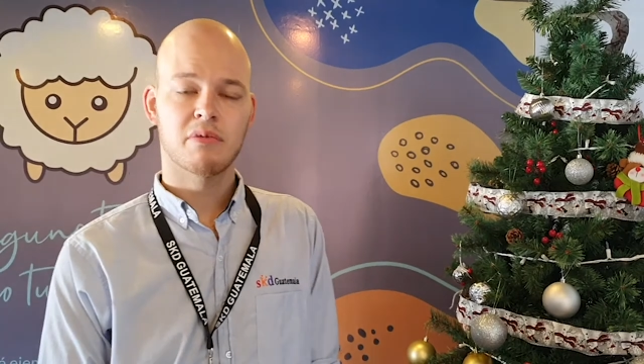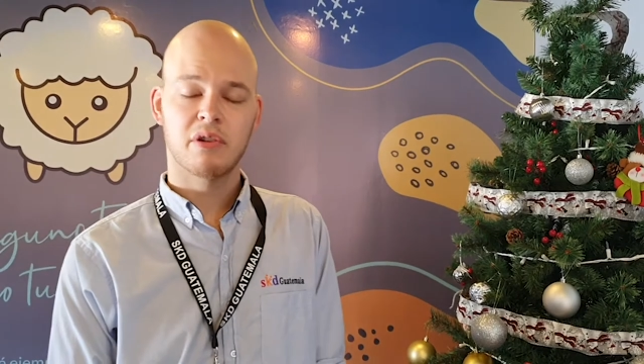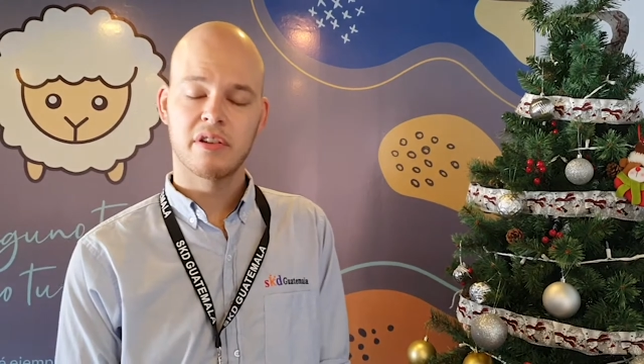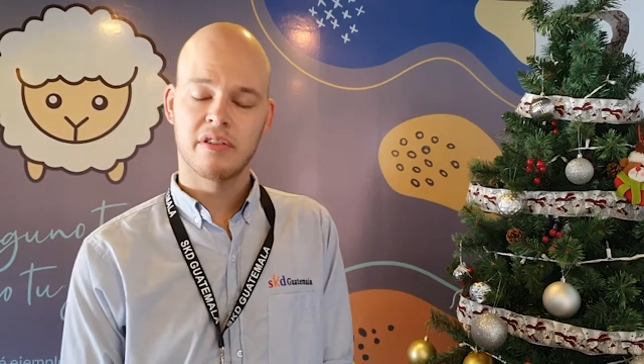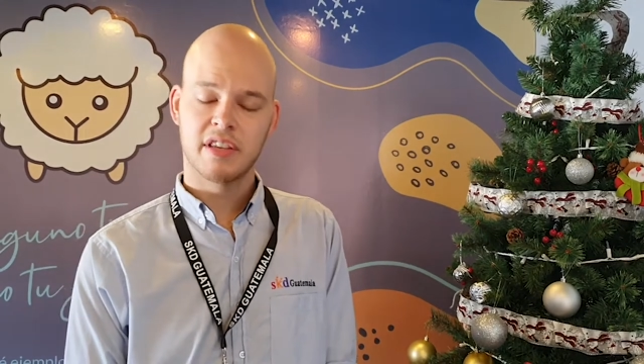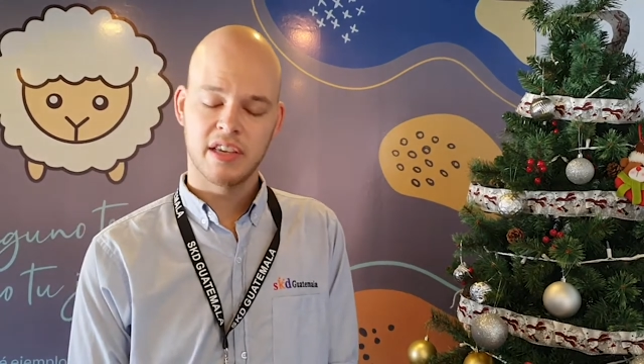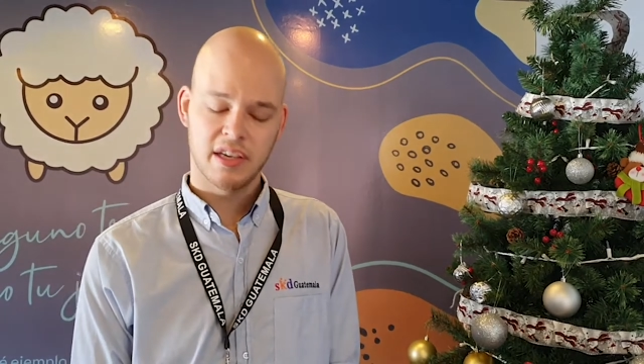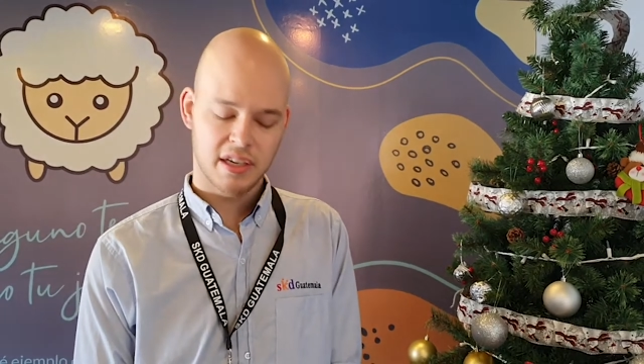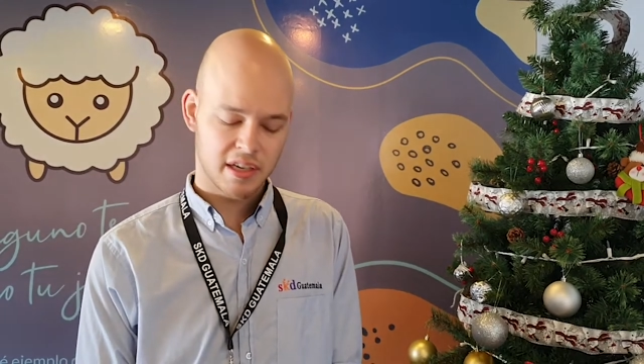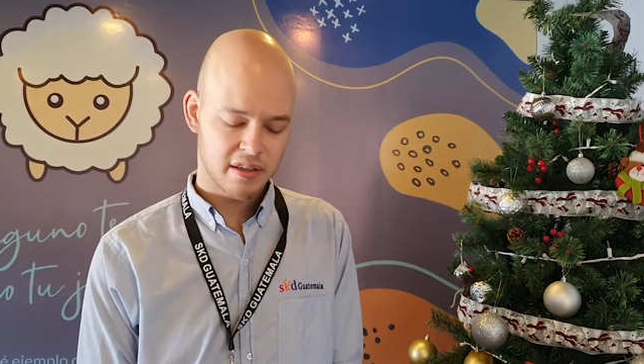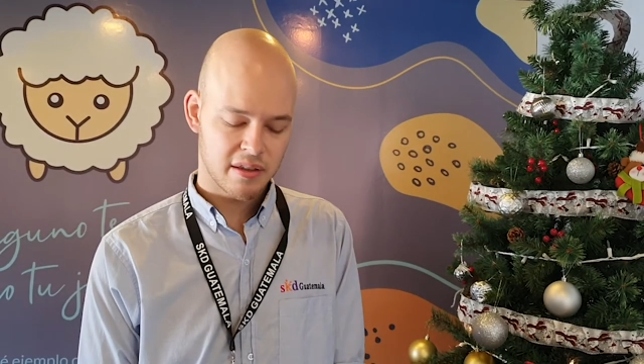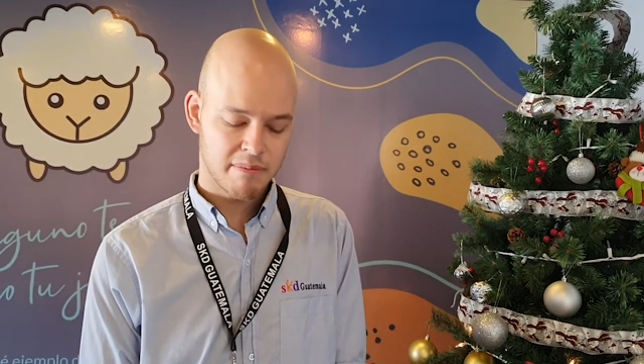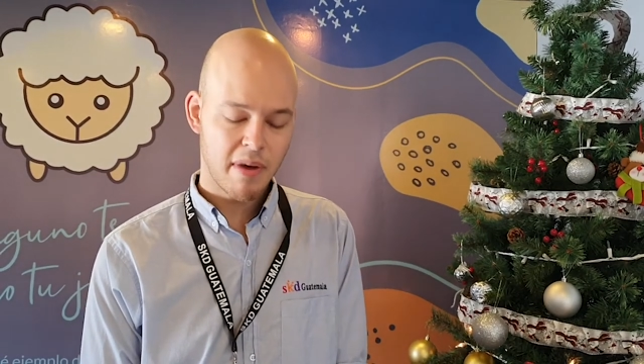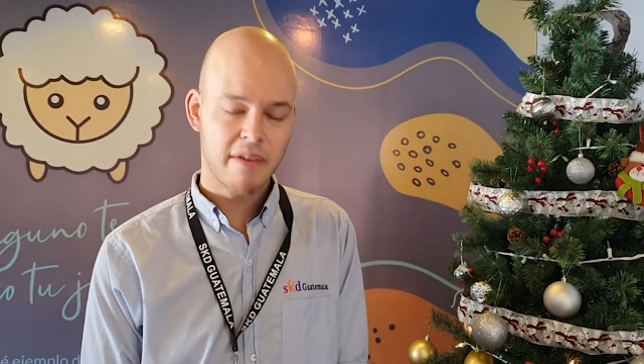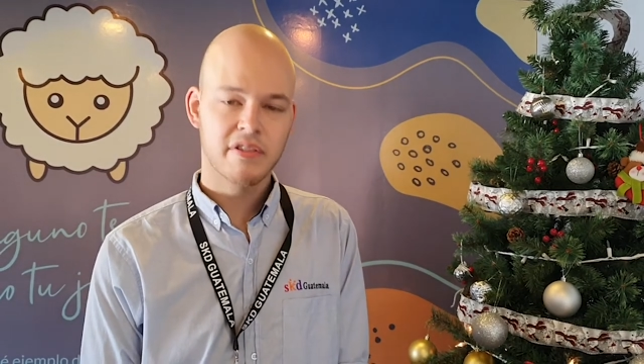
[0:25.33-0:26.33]
one of
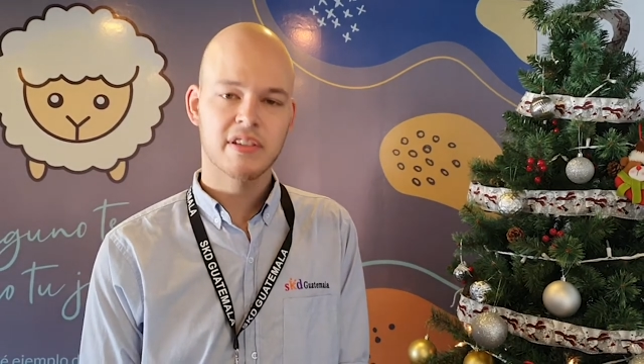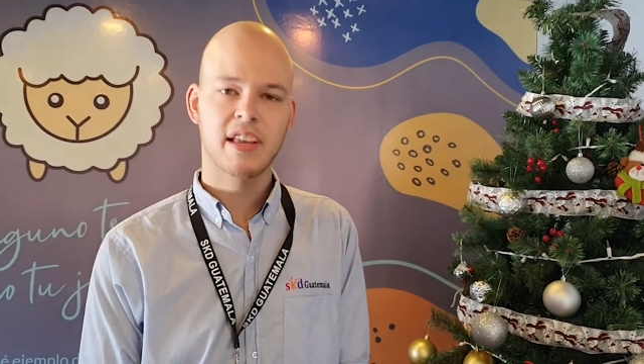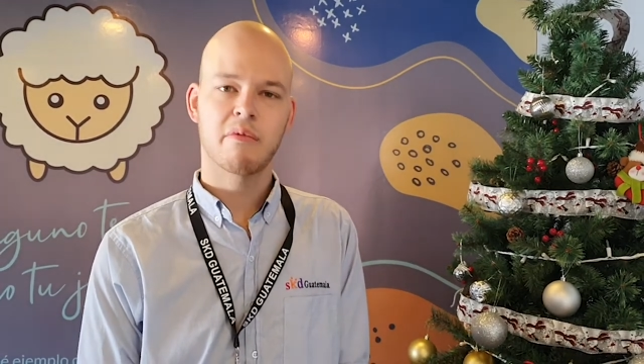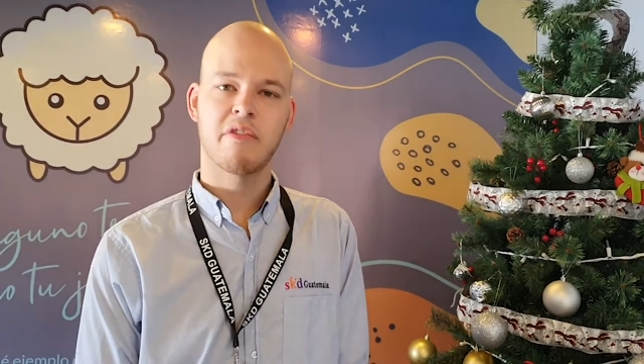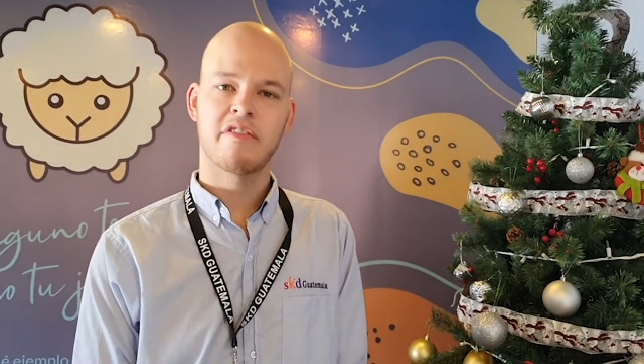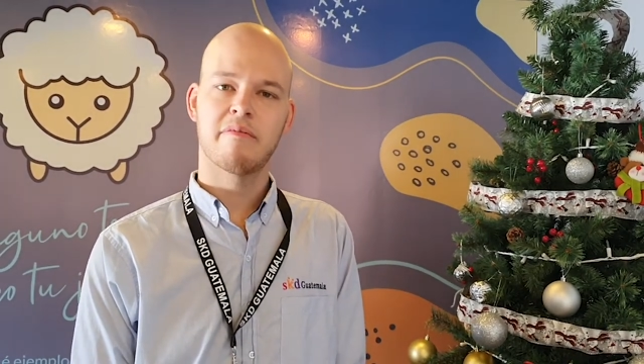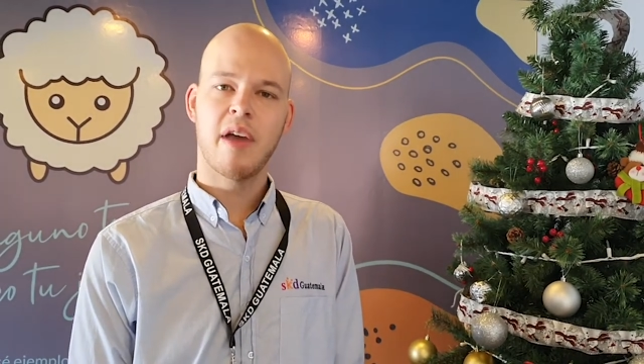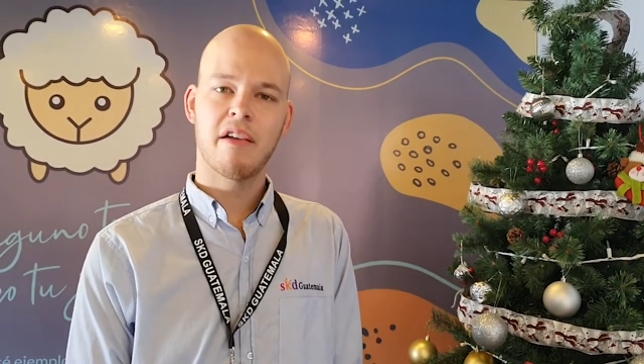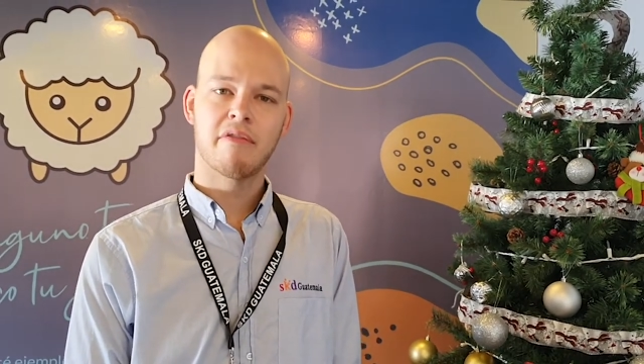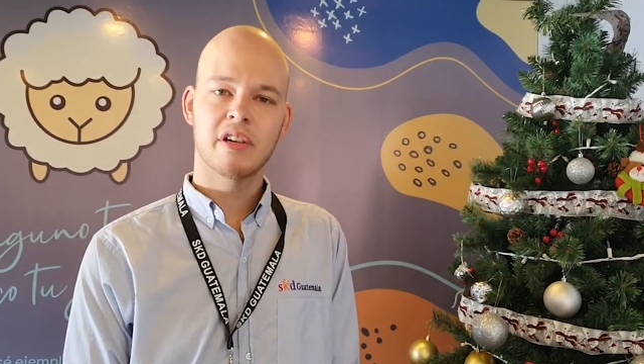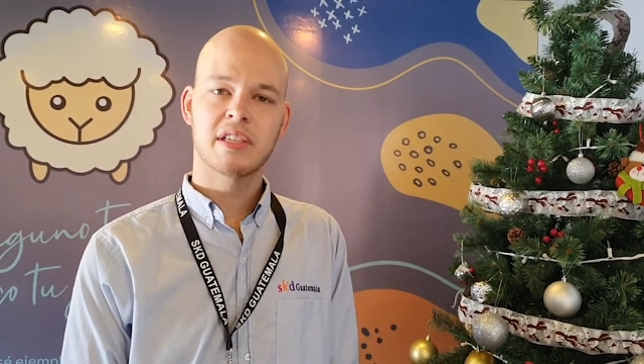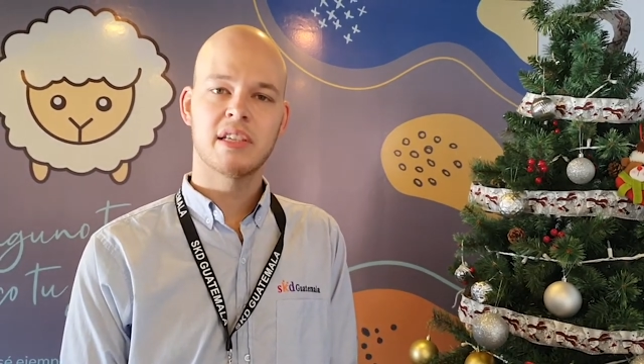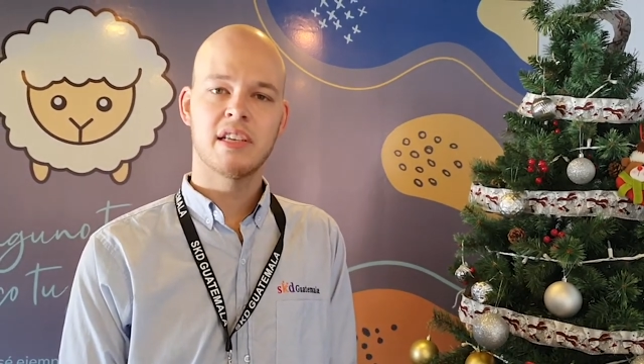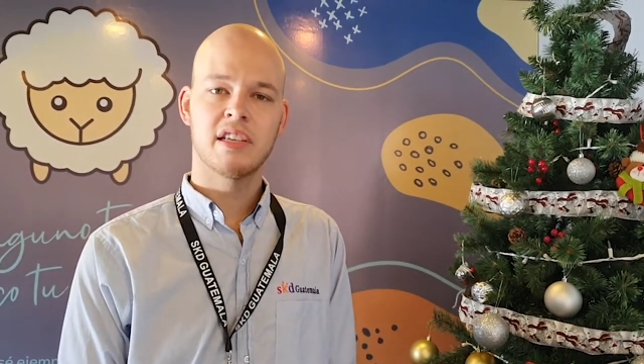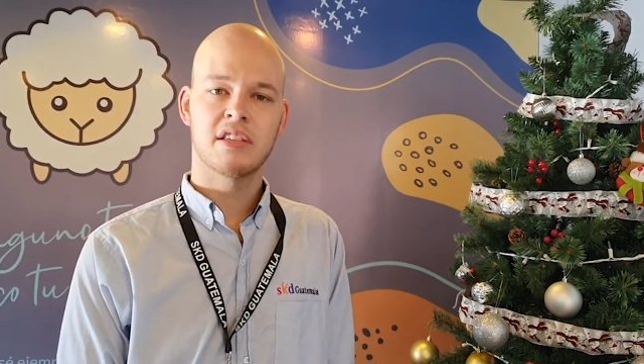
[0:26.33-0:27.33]
the mothers that we've met
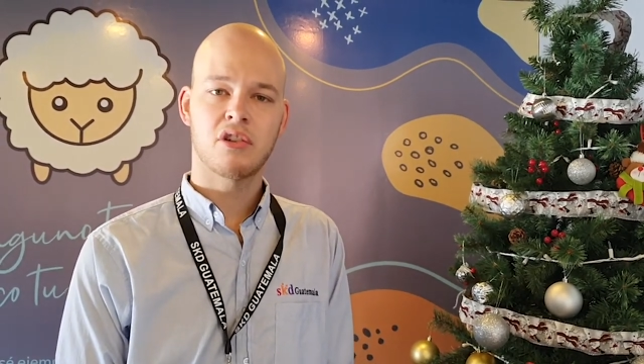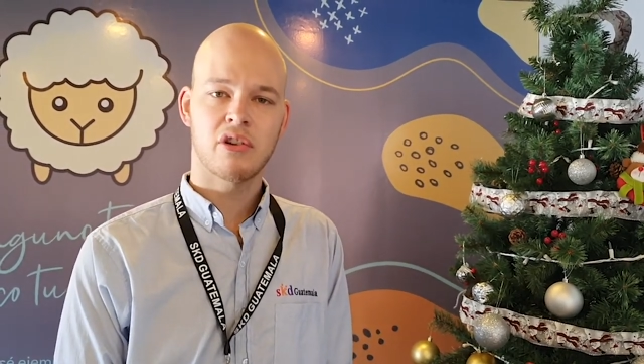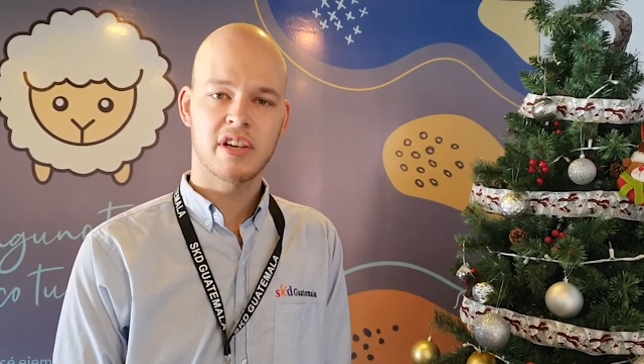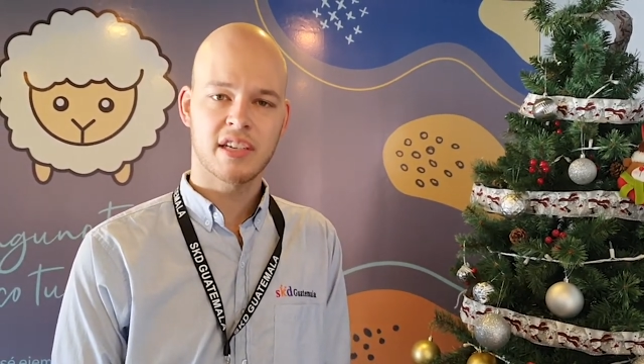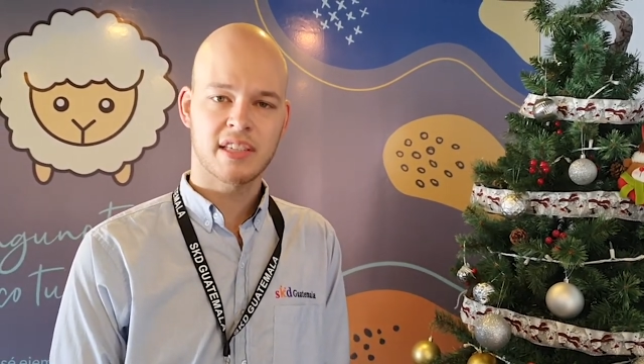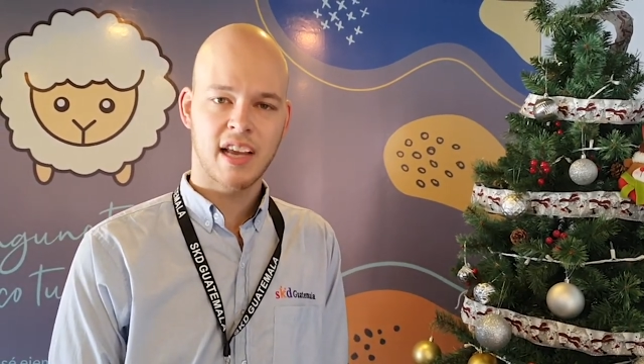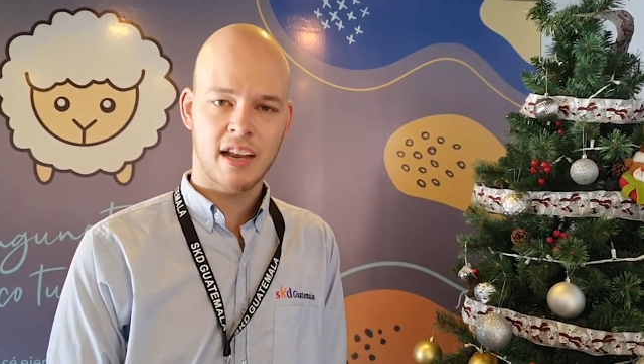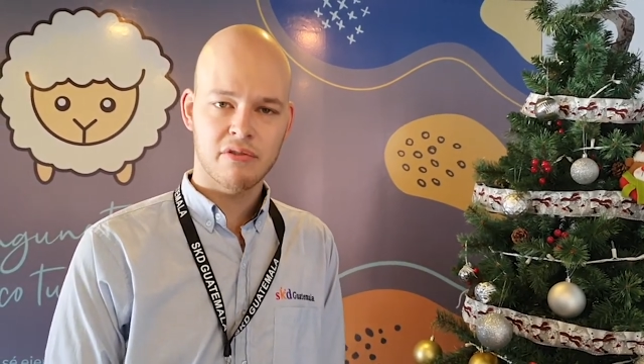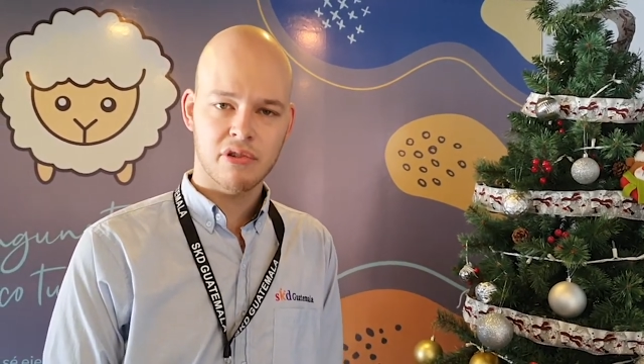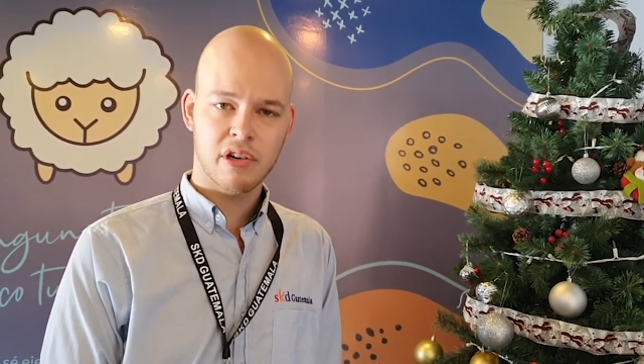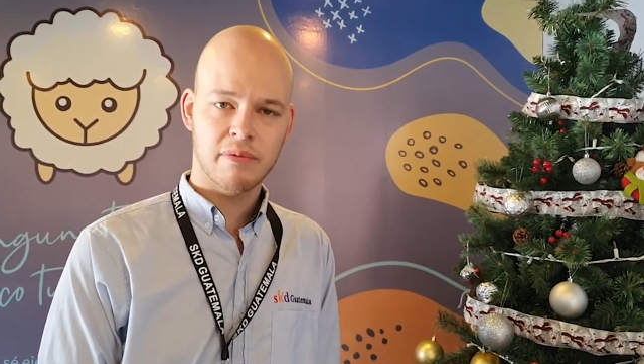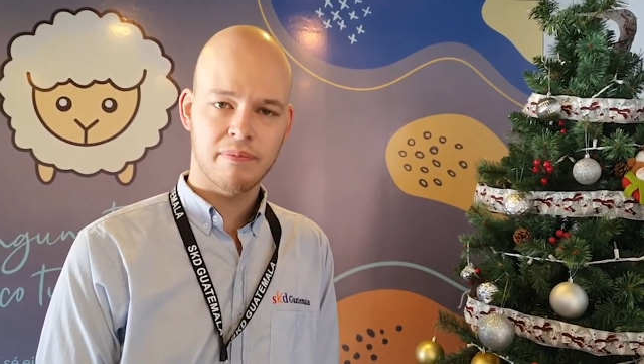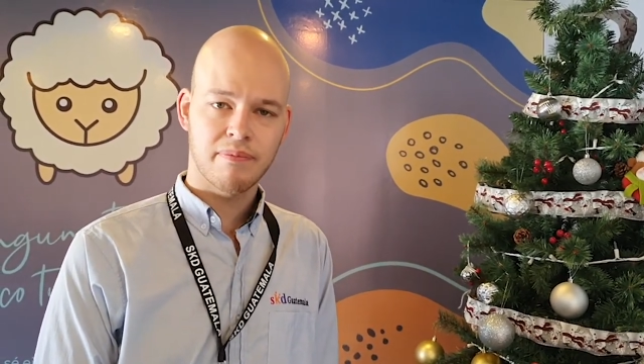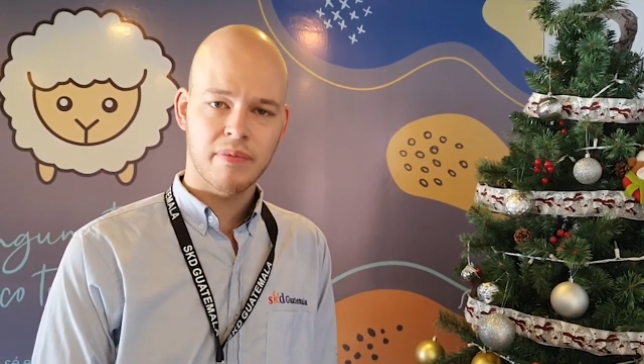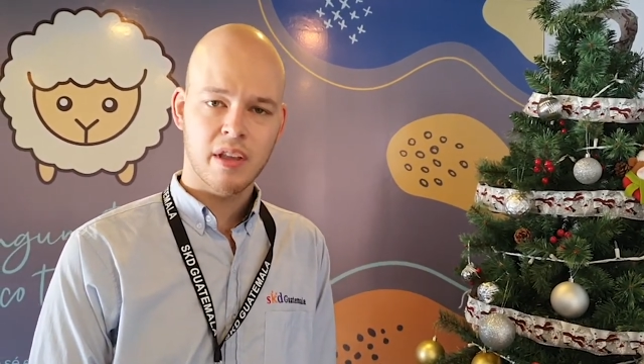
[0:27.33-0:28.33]
recently is Doña
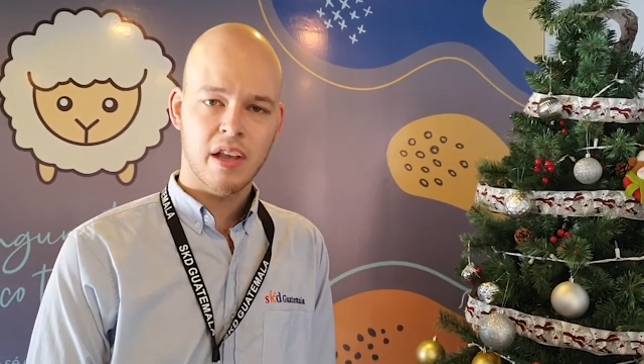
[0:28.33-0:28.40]
Sandra,